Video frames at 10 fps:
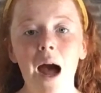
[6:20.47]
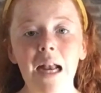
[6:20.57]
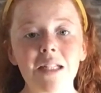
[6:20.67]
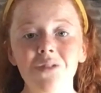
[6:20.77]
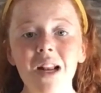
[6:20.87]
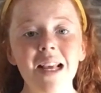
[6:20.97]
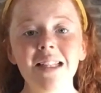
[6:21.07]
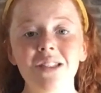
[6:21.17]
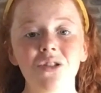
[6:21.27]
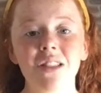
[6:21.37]
And it's really
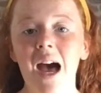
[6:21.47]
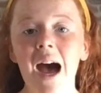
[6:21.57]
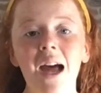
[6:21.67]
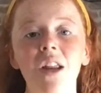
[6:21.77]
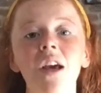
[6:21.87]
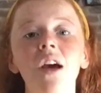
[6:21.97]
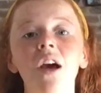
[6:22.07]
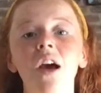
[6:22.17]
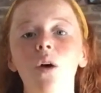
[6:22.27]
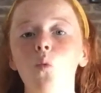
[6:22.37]
easy just to add
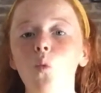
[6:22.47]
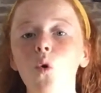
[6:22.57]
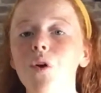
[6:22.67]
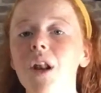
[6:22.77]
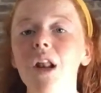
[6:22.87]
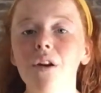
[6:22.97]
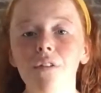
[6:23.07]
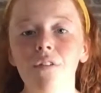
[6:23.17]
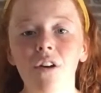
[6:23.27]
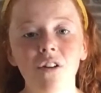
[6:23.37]
one little
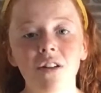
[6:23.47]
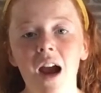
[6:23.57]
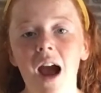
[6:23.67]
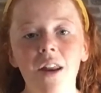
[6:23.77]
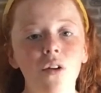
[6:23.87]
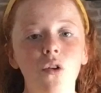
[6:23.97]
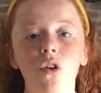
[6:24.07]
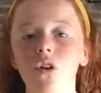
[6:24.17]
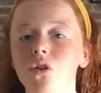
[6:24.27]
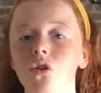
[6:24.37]
filter, and it
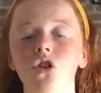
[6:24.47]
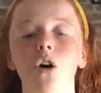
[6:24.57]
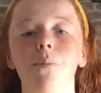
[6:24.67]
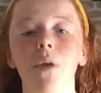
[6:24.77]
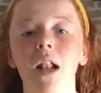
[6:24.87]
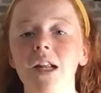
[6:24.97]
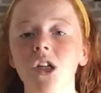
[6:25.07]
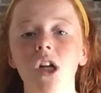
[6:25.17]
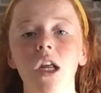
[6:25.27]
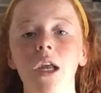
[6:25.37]
could touch up
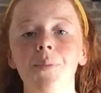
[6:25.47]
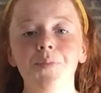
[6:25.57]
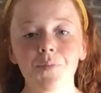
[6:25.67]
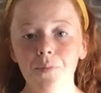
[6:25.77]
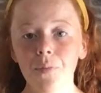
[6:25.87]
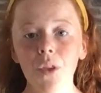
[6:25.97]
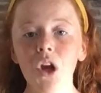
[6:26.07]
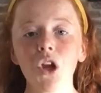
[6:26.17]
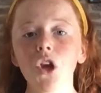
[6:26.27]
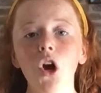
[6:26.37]
literally
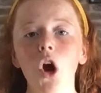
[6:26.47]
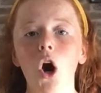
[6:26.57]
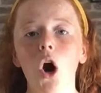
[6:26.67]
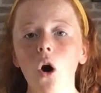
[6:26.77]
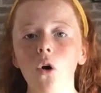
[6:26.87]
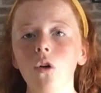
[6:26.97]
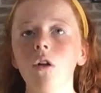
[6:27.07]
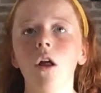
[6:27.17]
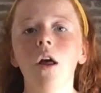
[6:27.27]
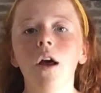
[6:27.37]
your whole